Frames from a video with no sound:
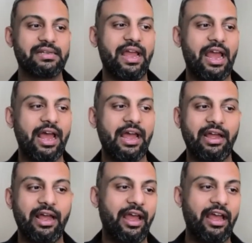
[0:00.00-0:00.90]
I
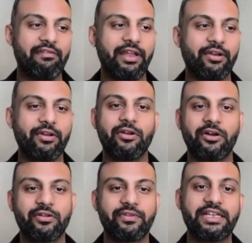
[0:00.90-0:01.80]
have, like, a
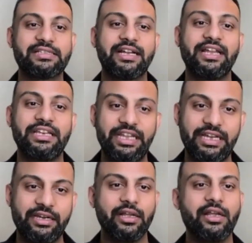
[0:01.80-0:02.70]
lot of things that I
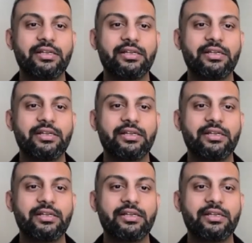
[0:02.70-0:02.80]
need.